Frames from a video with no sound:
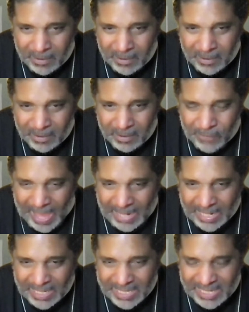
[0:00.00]
the fact that
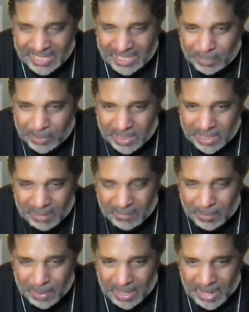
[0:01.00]
60% of
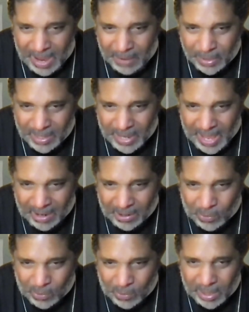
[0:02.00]
them didn't have to die
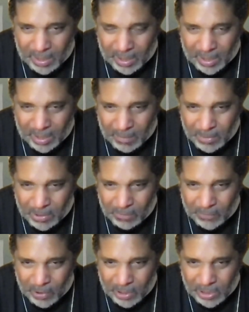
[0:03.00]
according to Columbia
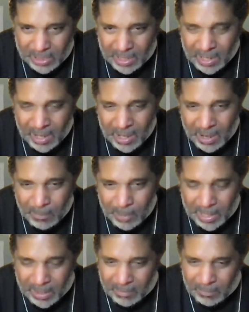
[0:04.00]
University,
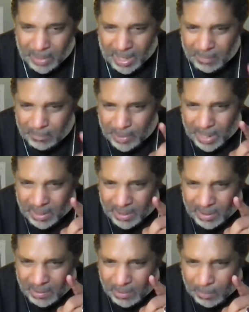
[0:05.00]
but, but, but
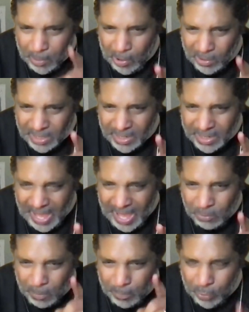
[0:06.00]
the bulk that died
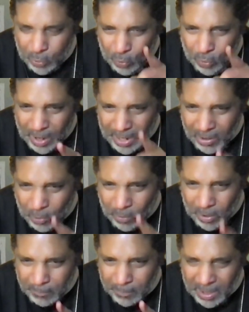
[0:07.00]
were poor and low
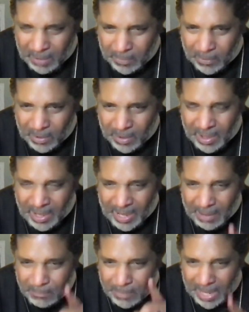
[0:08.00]
wealth people.
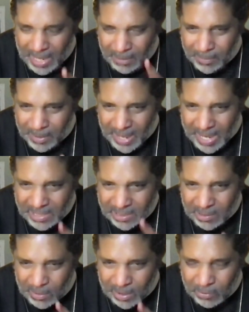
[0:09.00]
And maybe that's
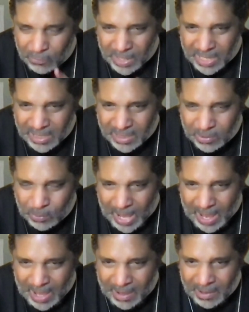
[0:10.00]
some of the reasons
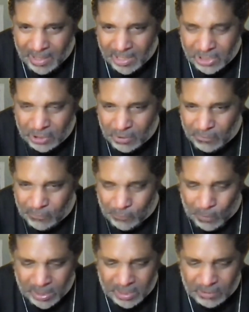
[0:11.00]
why certain
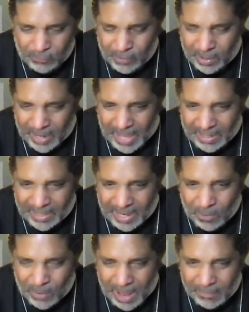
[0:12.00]
forces feel like they
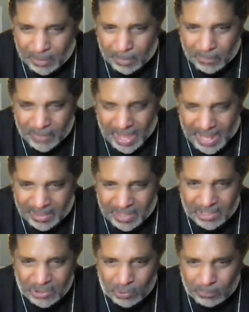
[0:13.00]
don't have to provide
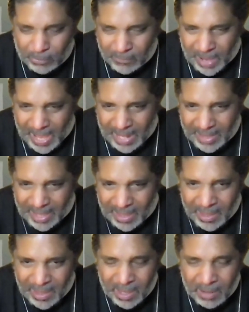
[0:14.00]
this or provide that,
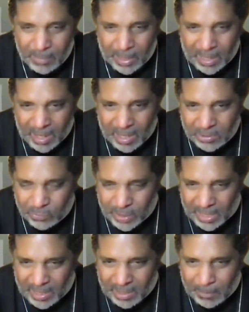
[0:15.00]
because
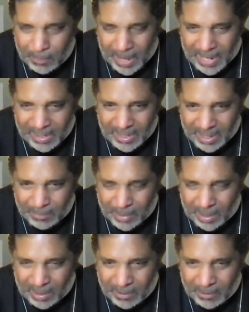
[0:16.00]
really the
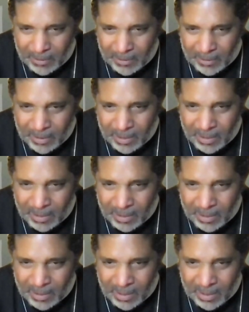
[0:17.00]
pandemic
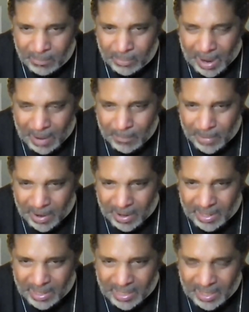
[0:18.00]

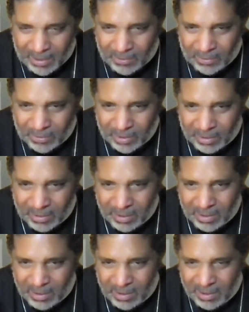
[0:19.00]
primarily killed
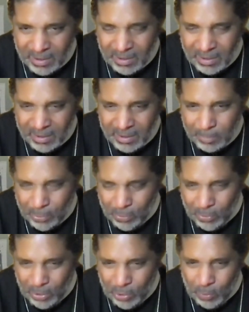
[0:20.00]
the poor
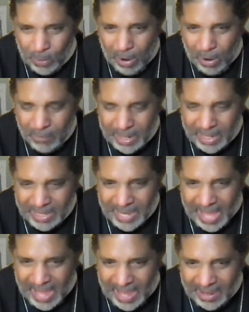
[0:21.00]
who were already
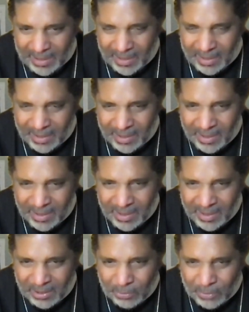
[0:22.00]
dying
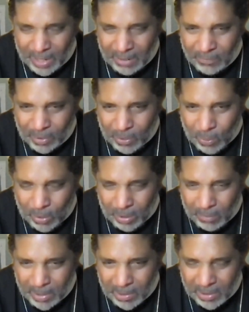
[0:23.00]
at a rate of a quarter
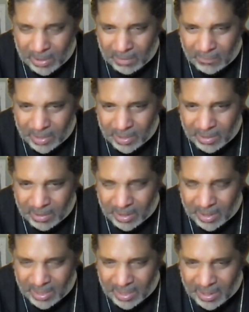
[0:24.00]
million
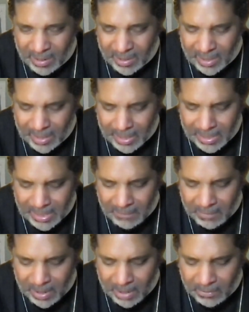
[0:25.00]
year and
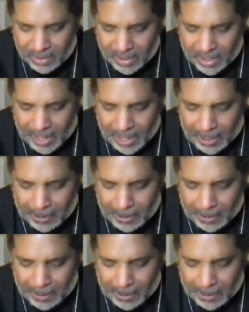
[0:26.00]
700 a day.